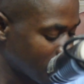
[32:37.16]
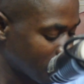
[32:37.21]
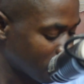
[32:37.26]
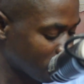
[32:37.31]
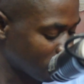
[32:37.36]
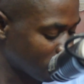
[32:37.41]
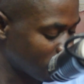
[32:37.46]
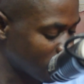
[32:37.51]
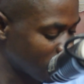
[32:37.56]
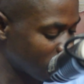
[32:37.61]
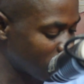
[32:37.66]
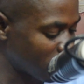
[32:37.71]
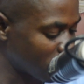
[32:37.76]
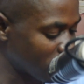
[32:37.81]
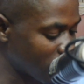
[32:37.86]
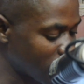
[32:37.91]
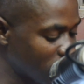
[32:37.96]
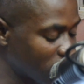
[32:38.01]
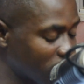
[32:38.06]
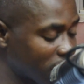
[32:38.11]
Remember,
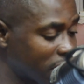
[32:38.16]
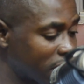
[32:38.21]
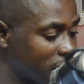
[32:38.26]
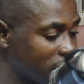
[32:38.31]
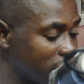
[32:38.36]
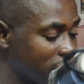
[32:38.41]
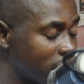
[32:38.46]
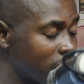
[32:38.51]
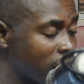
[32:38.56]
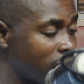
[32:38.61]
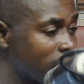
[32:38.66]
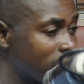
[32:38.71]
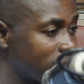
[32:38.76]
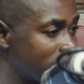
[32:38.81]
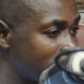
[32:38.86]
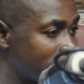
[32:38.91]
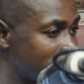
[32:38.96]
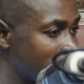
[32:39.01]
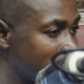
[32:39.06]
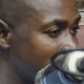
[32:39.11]
we are located
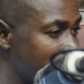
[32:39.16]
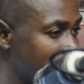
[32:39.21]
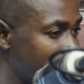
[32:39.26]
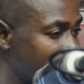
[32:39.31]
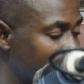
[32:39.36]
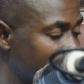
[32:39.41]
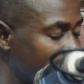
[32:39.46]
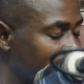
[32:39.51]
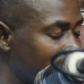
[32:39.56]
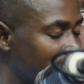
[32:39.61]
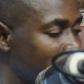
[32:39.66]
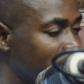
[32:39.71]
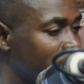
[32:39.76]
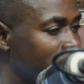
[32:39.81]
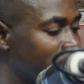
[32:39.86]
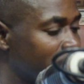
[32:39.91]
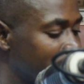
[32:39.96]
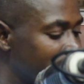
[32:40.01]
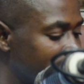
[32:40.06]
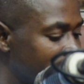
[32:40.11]
at
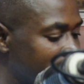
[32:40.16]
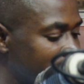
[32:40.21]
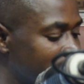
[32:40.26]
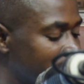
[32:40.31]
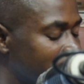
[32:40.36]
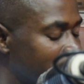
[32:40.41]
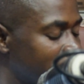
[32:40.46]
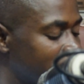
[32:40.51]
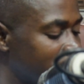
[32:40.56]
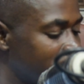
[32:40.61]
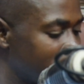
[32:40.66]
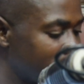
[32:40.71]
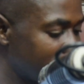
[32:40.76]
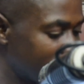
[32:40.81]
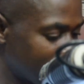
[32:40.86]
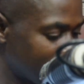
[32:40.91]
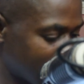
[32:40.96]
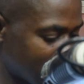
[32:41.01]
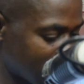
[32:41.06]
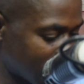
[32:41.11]
Clive Road,
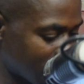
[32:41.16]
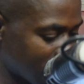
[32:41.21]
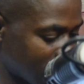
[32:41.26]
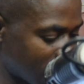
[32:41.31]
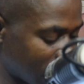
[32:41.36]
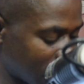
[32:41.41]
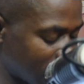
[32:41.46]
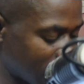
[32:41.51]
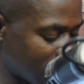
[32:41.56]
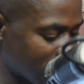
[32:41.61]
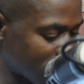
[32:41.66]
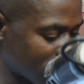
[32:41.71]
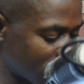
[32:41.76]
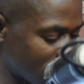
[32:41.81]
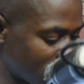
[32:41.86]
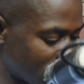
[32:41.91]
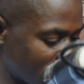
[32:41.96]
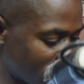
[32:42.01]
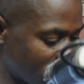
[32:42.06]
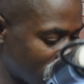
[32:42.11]

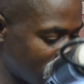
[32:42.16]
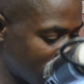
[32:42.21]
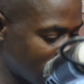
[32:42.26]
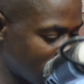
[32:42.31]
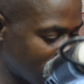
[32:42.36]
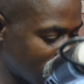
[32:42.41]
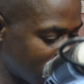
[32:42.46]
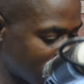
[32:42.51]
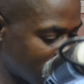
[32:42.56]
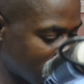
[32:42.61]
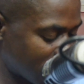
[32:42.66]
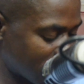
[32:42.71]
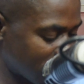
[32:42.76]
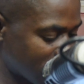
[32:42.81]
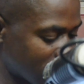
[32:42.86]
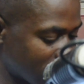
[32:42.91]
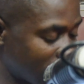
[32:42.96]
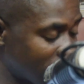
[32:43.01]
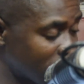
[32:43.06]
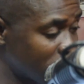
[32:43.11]
Central
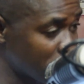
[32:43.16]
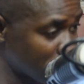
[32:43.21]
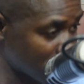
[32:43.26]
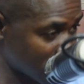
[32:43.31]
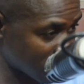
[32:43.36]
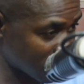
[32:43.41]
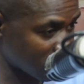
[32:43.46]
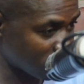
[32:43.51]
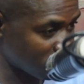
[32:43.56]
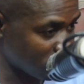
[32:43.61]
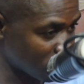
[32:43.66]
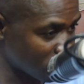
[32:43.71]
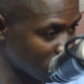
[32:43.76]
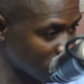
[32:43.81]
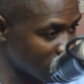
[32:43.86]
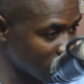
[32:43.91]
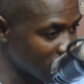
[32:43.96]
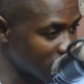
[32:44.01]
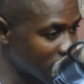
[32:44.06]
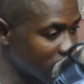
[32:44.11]
East, Haji Hussein
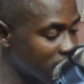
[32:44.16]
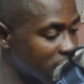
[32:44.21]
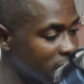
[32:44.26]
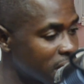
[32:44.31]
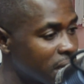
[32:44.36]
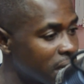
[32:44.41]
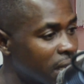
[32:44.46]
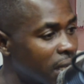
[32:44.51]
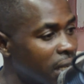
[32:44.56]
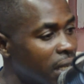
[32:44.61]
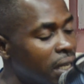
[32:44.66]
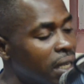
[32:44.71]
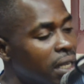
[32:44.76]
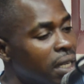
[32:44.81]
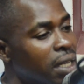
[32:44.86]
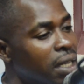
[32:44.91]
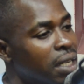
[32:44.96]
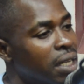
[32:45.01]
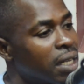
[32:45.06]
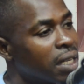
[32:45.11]
Building.
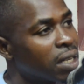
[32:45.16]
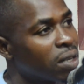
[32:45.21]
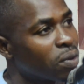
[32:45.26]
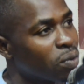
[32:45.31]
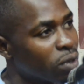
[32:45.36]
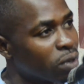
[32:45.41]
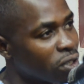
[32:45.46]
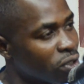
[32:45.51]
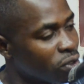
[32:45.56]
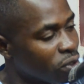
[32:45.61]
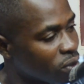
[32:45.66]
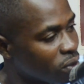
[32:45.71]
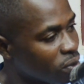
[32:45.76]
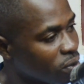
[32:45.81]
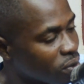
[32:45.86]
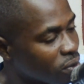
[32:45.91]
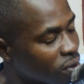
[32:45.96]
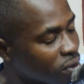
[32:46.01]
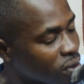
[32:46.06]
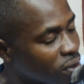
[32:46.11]
When
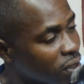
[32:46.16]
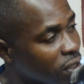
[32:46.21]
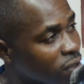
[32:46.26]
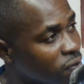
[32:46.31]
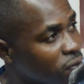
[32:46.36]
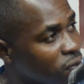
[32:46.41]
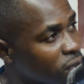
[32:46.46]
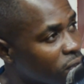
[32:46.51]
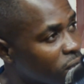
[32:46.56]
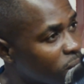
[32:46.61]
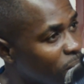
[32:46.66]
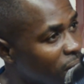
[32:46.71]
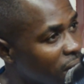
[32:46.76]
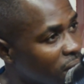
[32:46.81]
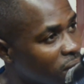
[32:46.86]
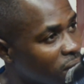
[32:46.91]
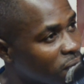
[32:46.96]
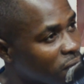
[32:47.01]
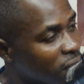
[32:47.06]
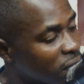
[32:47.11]
if you know
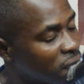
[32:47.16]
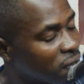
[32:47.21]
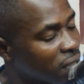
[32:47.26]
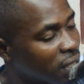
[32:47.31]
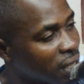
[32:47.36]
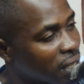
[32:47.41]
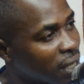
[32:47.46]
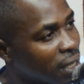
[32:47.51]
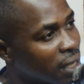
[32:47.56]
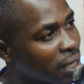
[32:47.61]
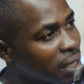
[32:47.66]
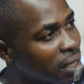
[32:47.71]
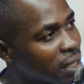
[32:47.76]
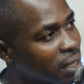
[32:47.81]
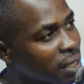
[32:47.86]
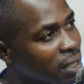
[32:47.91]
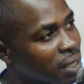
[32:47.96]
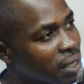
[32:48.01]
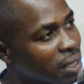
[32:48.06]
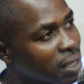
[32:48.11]
Bank of Africa,
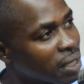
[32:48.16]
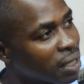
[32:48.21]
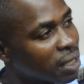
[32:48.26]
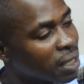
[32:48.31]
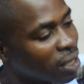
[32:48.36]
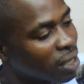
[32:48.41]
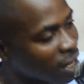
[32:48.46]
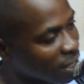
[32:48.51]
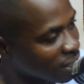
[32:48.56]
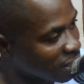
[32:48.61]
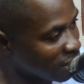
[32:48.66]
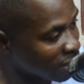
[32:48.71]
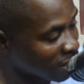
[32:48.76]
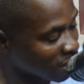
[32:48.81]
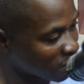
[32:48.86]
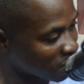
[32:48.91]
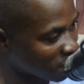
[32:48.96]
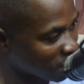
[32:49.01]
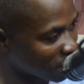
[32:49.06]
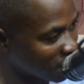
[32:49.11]

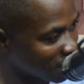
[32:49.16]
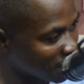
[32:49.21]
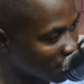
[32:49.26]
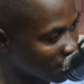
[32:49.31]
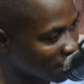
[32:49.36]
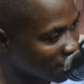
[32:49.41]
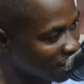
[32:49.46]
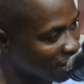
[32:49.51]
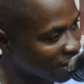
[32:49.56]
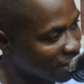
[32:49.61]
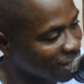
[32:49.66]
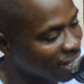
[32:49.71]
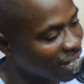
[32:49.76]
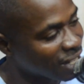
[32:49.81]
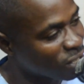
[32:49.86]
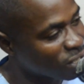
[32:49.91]
Alidina Road, that